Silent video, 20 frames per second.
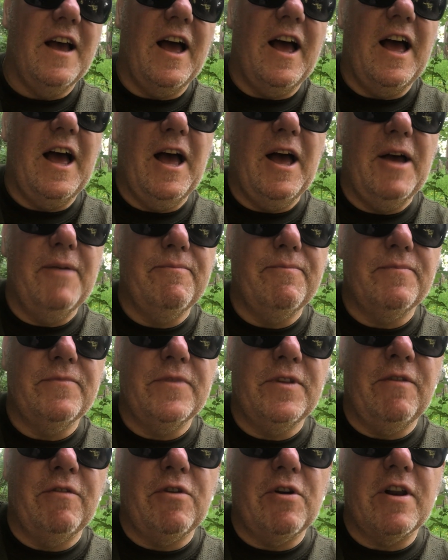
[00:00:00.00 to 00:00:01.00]
Um,
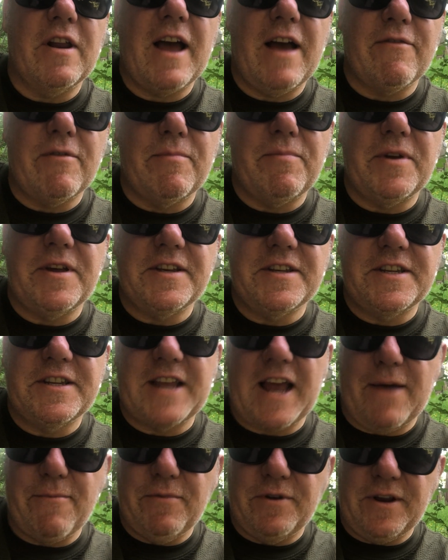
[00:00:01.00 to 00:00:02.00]
you've got to have a bit of
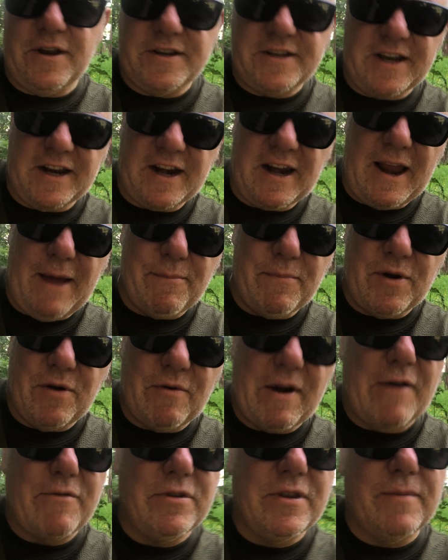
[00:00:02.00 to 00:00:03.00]
stamina to clamber
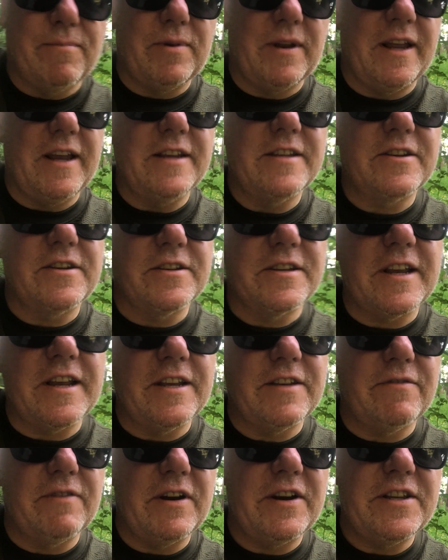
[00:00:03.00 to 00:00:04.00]
around the place because it
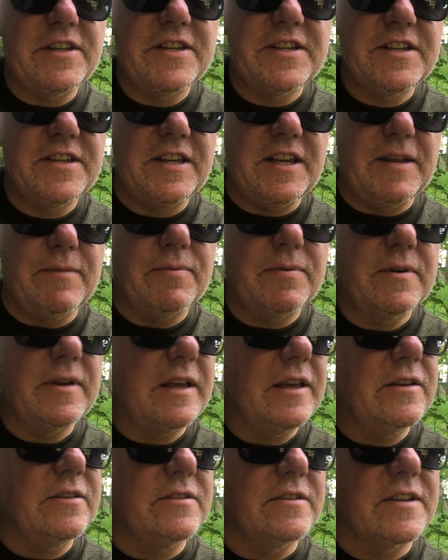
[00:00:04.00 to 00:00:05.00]
is very steep
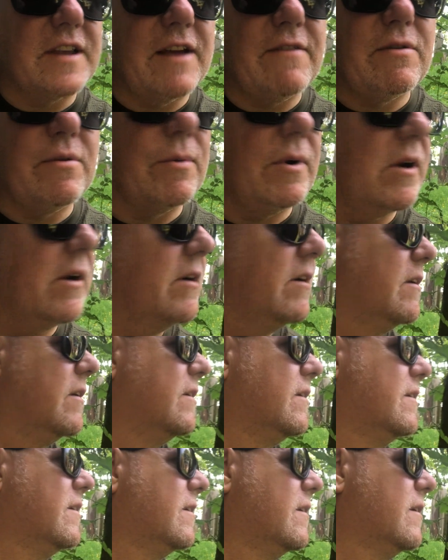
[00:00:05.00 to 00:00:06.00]
hills everywhere.
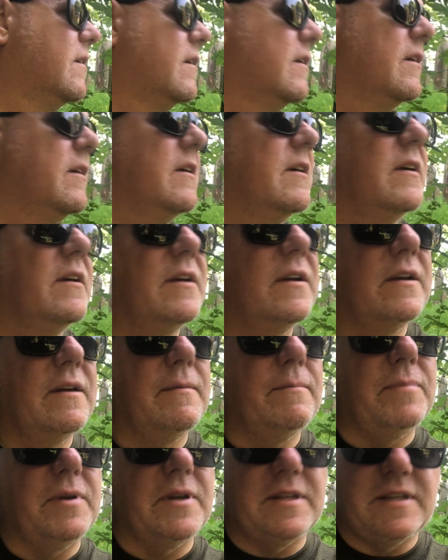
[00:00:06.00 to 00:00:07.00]

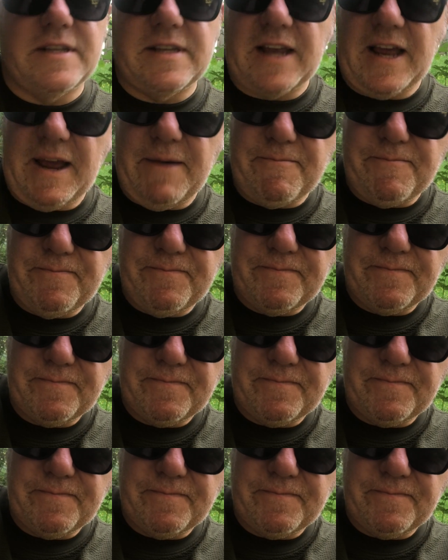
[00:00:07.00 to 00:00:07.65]
But um,